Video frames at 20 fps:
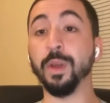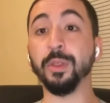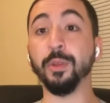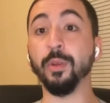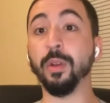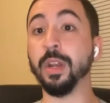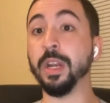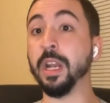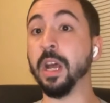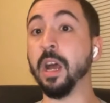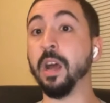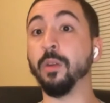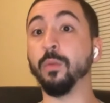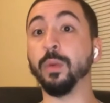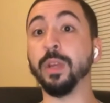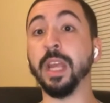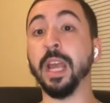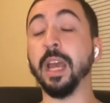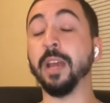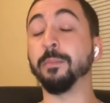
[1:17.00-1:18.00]
Whether or
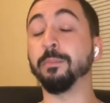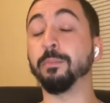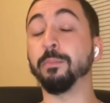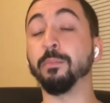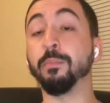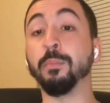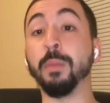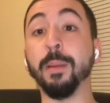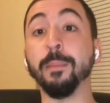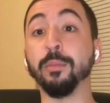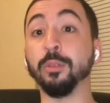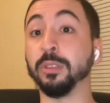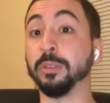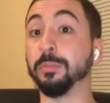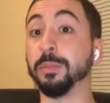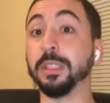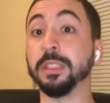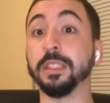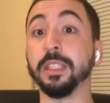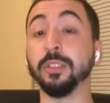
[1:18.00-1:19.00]
not we had
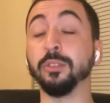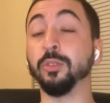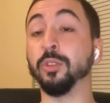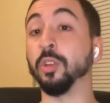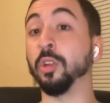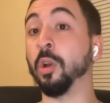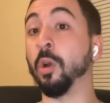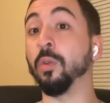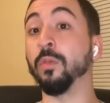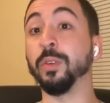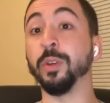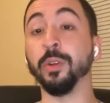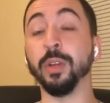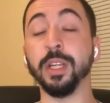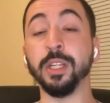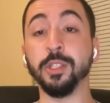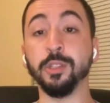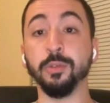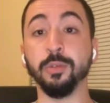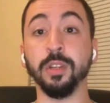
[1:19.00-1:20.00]
members missing due to COVID or
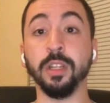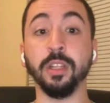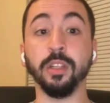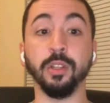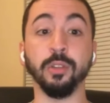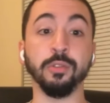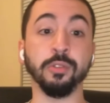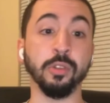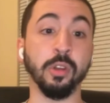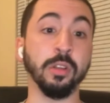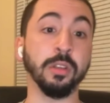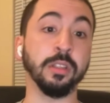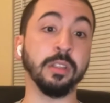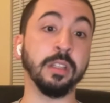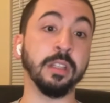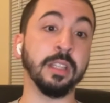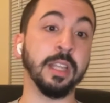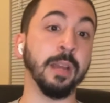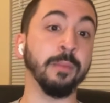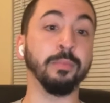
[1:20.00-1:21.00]
injury, you saw
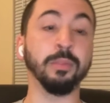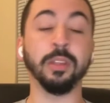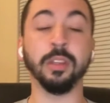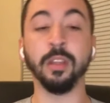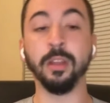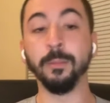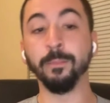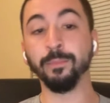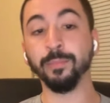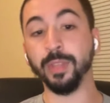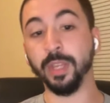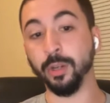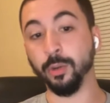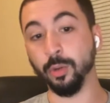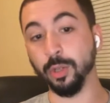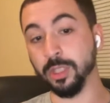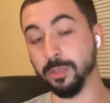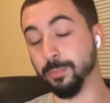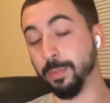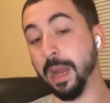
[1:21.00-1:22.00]
that the depth that
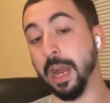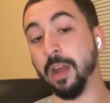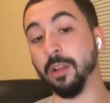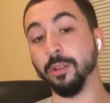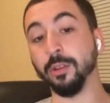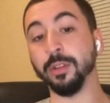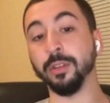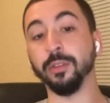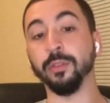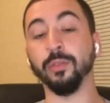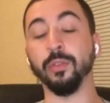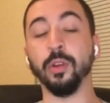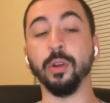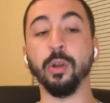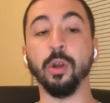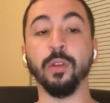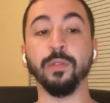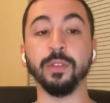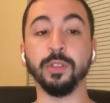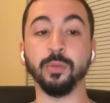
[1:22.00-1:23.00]
Chris Ballard in the
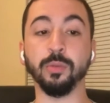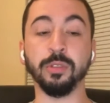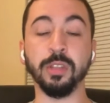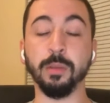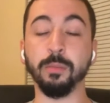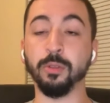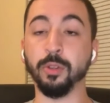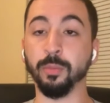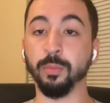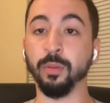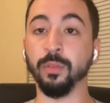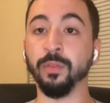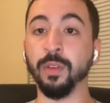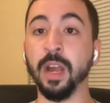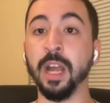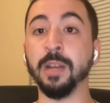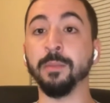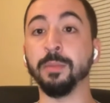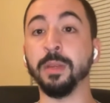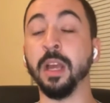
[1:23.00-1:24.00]
front office was able to
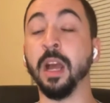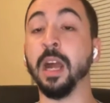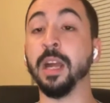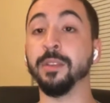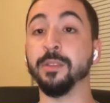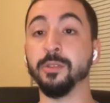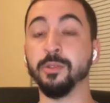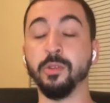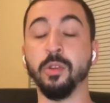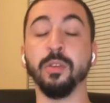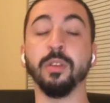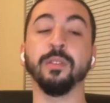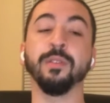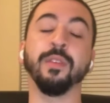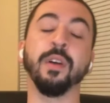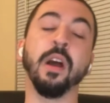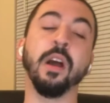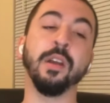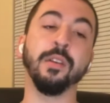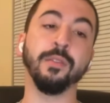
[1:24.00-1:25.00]
provide behind the
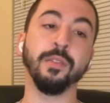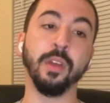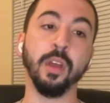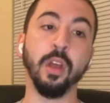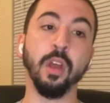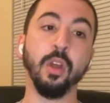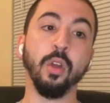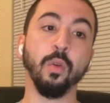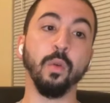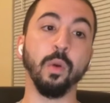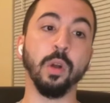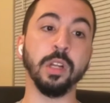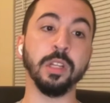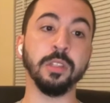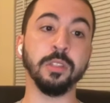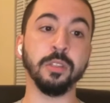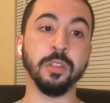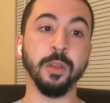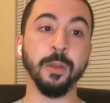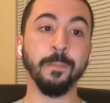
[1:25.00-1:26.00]
starting five
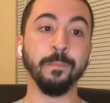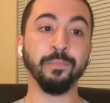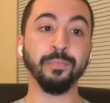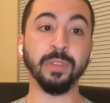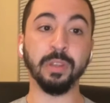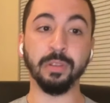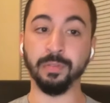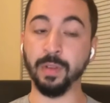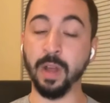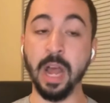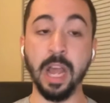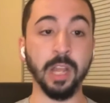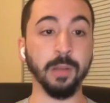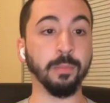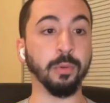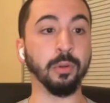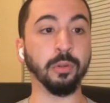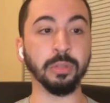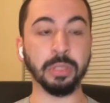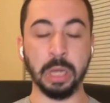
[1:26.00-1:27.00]
was
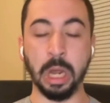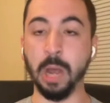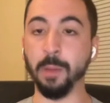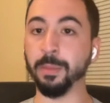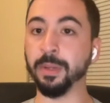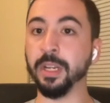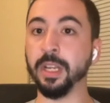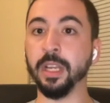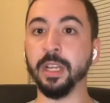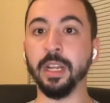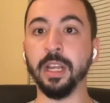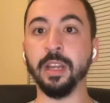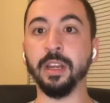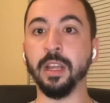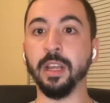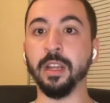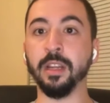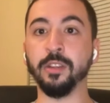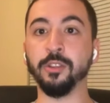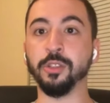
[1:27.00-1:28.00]
viable, dominant,
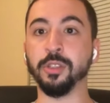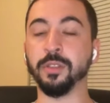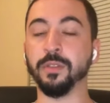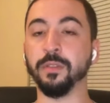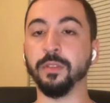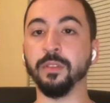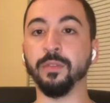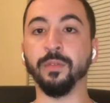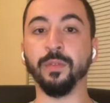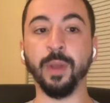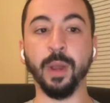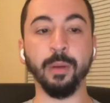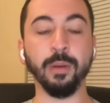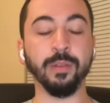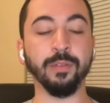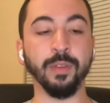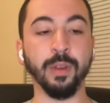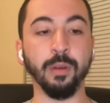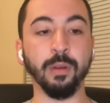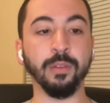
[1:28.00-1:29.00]
and just
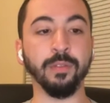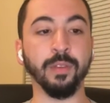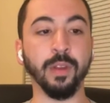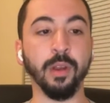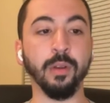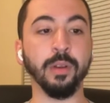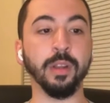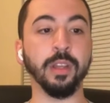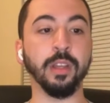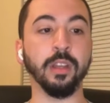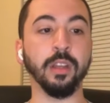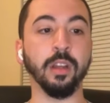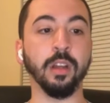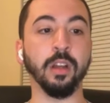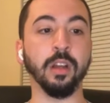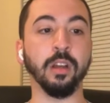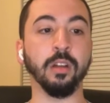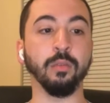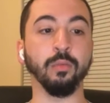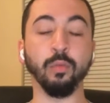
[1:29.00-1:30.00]
very, very, very
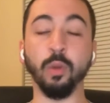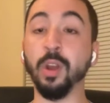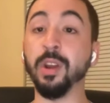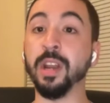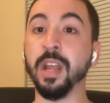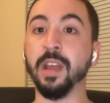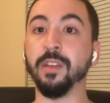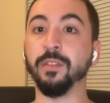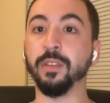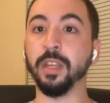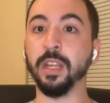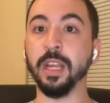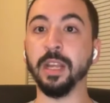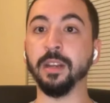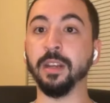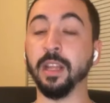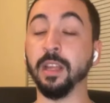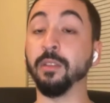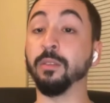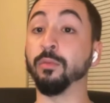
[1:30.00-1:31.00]
run heavy.
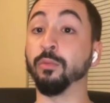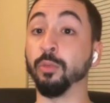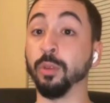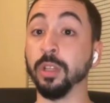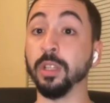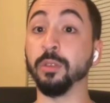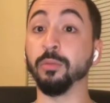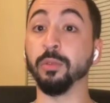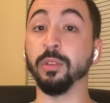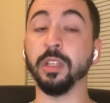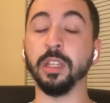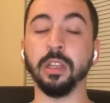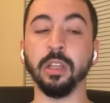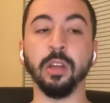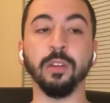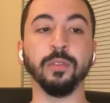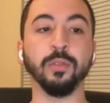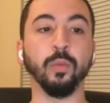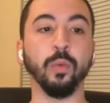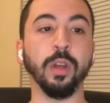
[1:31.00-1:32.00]
And they really, really
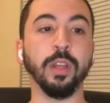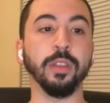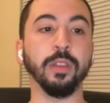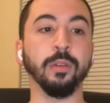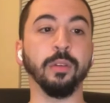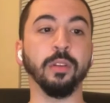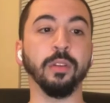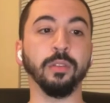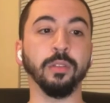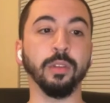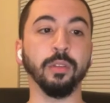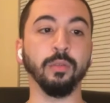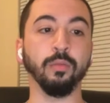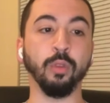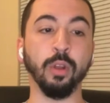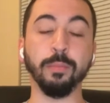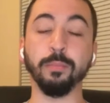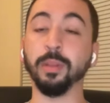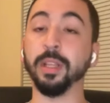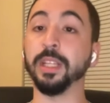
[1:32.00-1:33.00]
loved when the
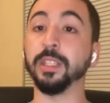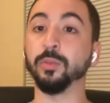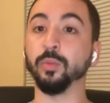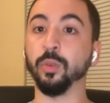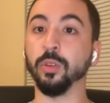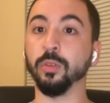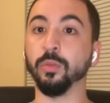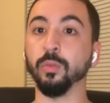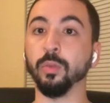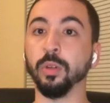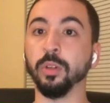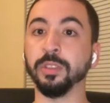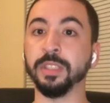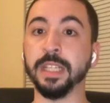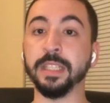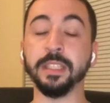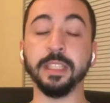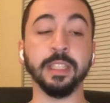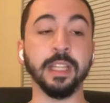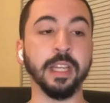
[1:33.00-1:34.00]
run plays were
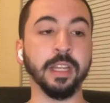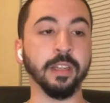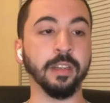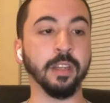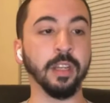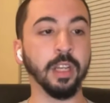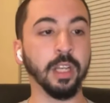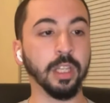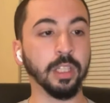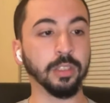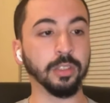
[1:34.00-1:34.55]
designated.